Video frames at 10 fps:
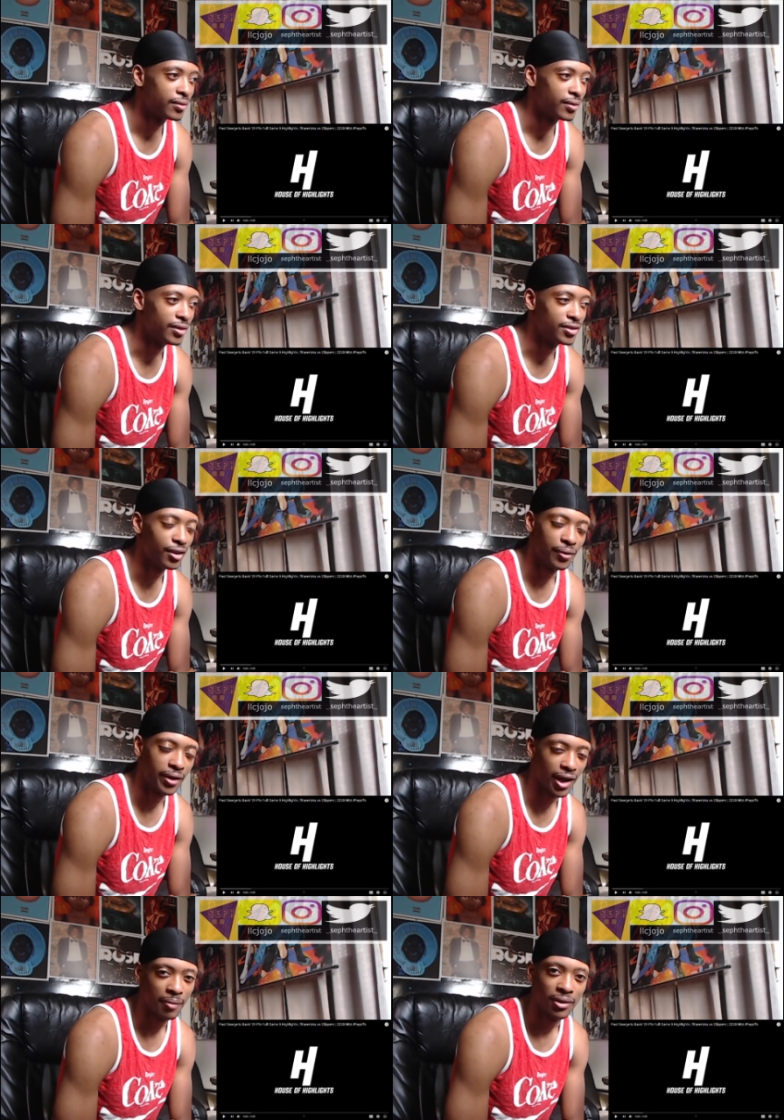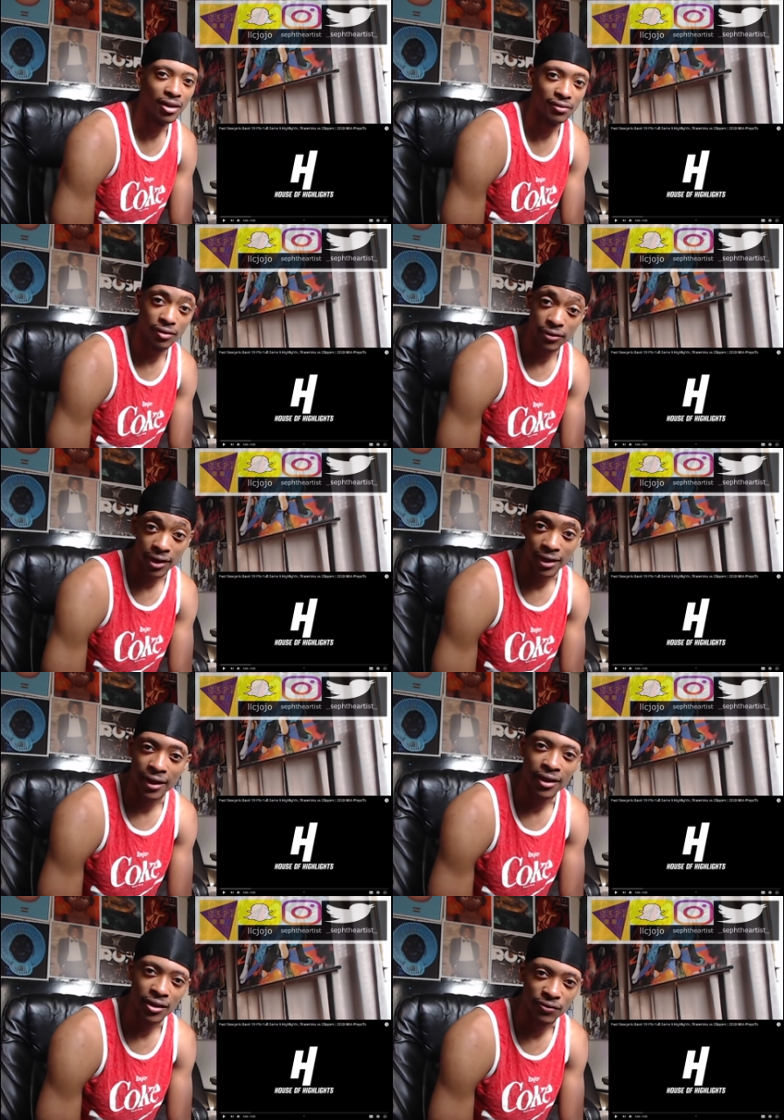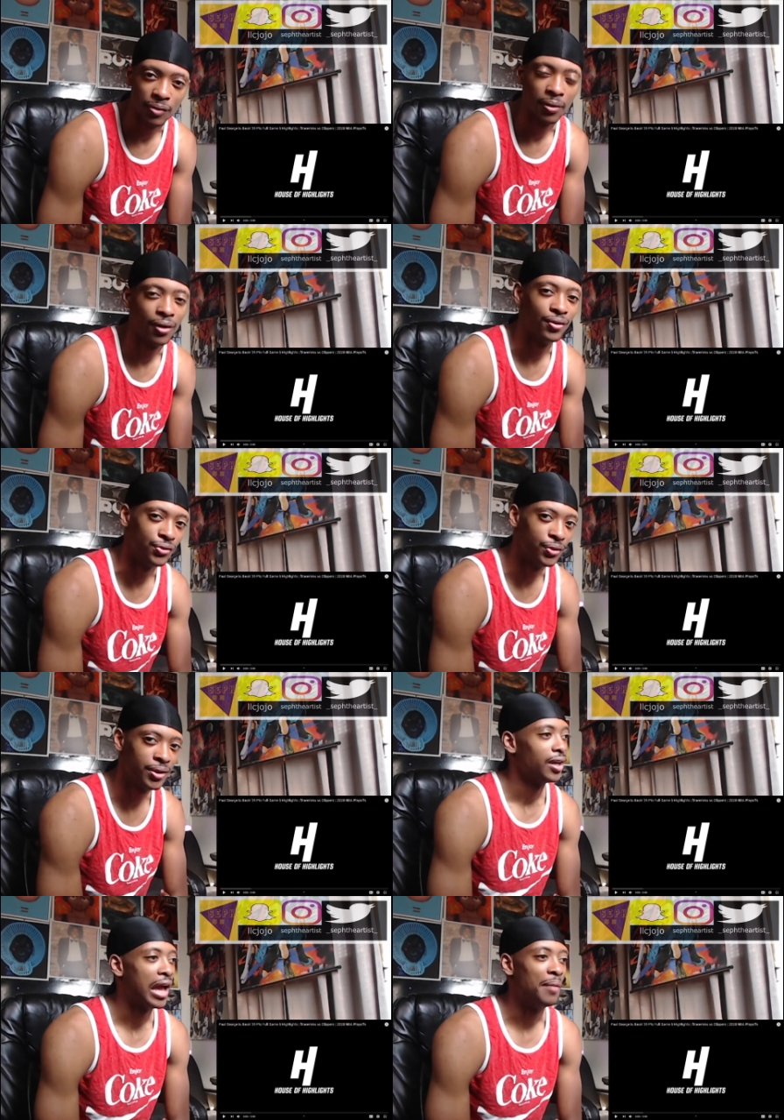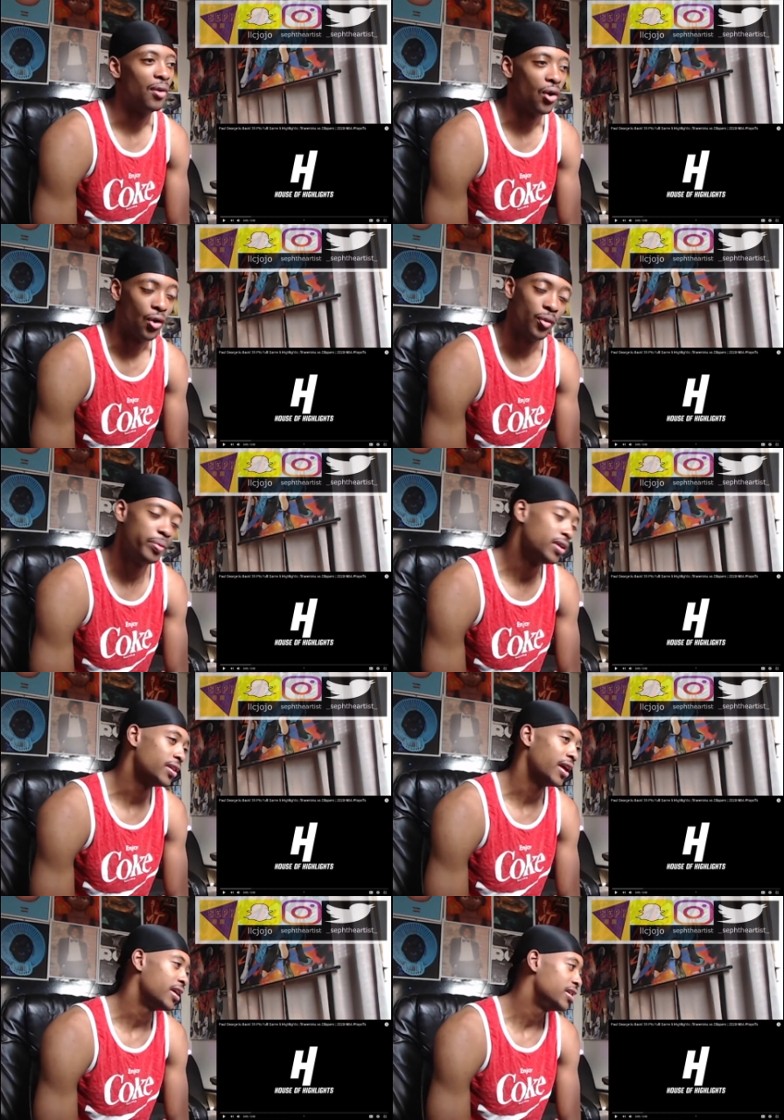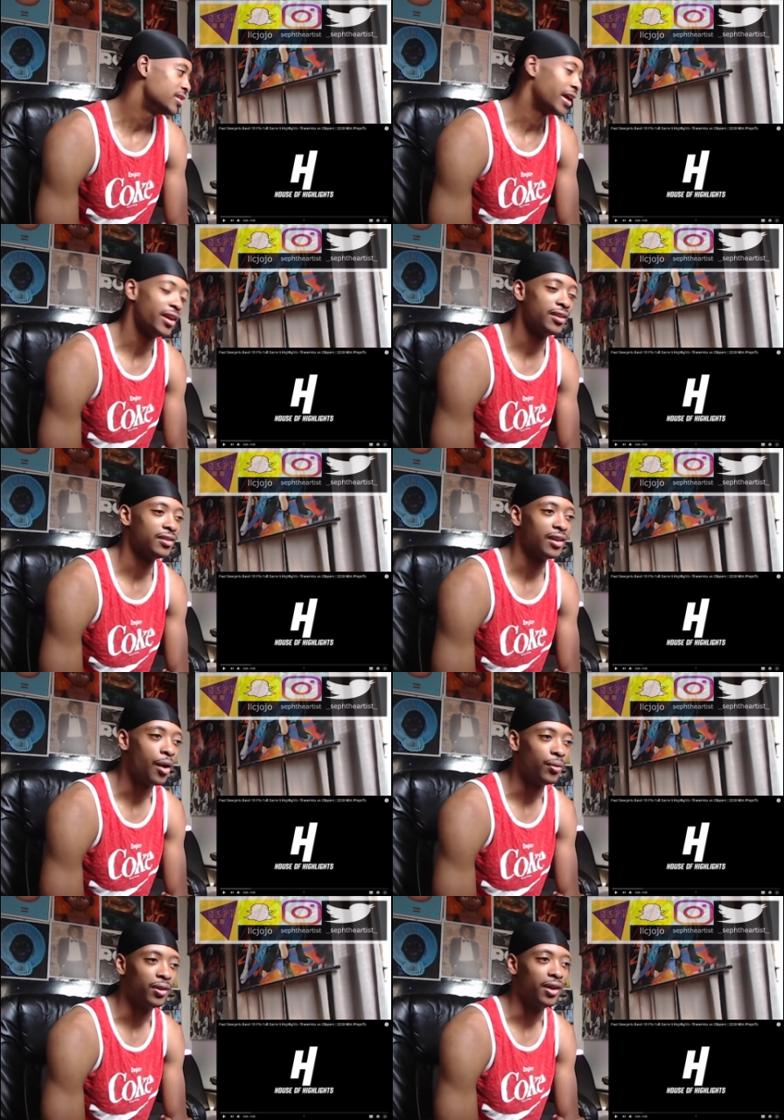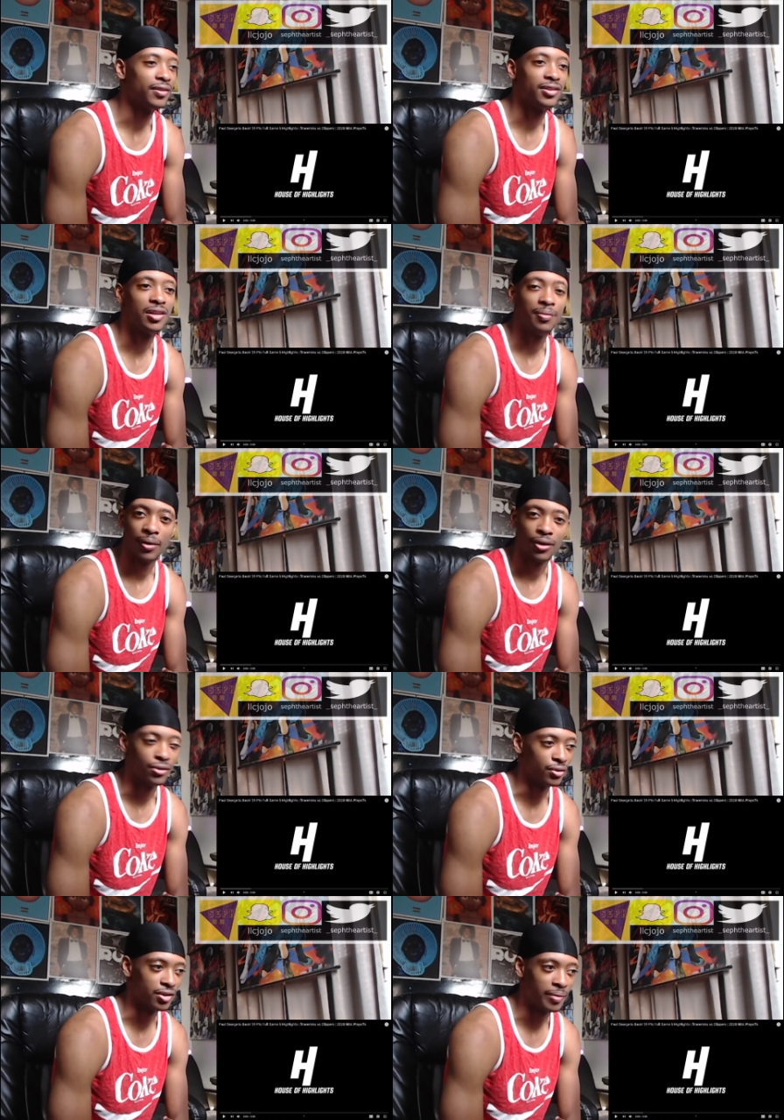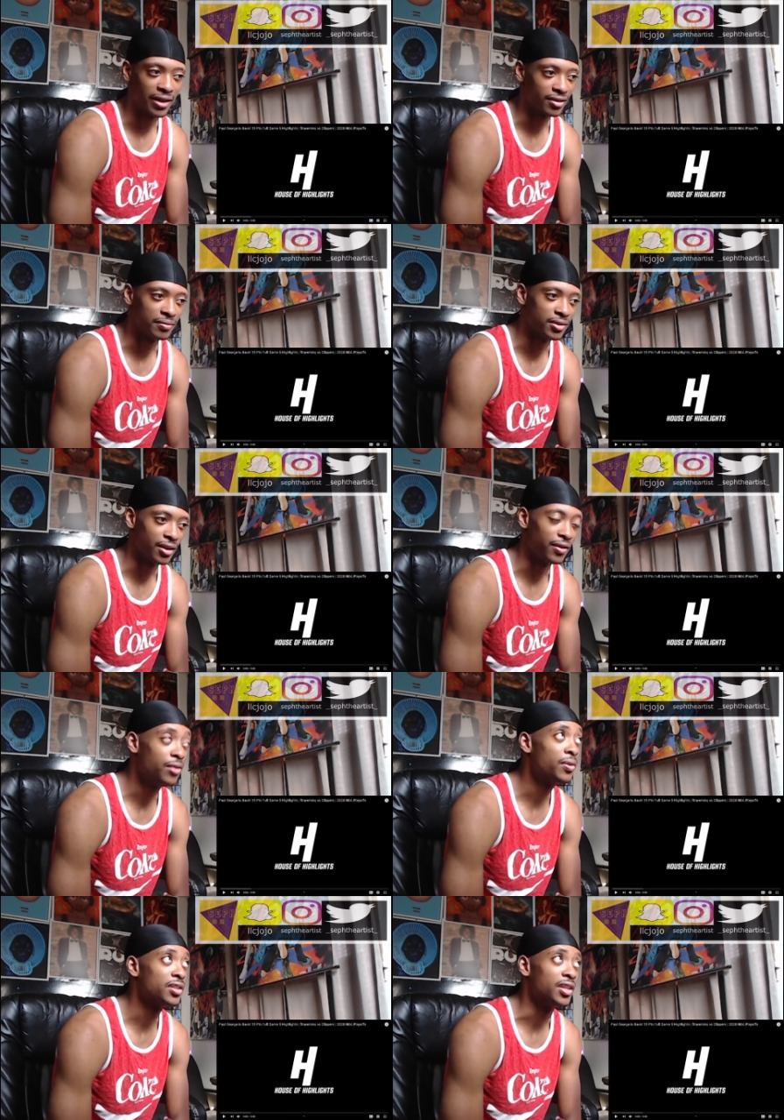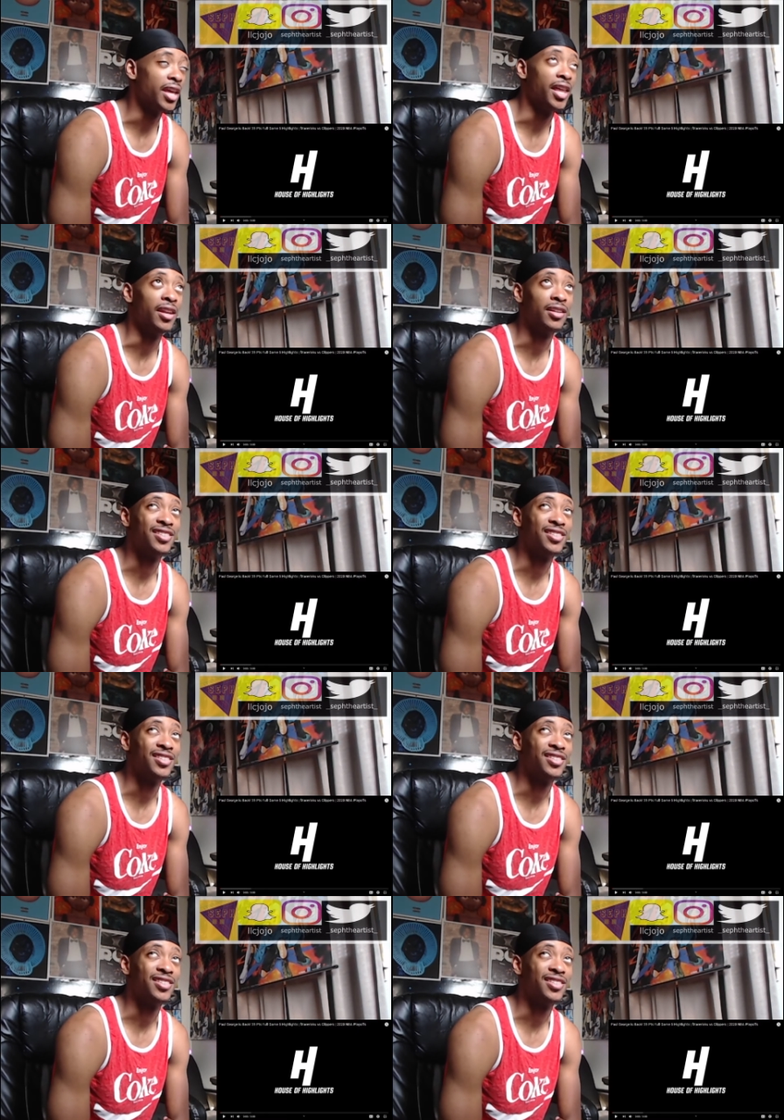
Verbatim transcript: considering how big of a fan I am for Paul George. I'm hoping that he's like, I would love to see Paul George back to himself. He wasn't hitting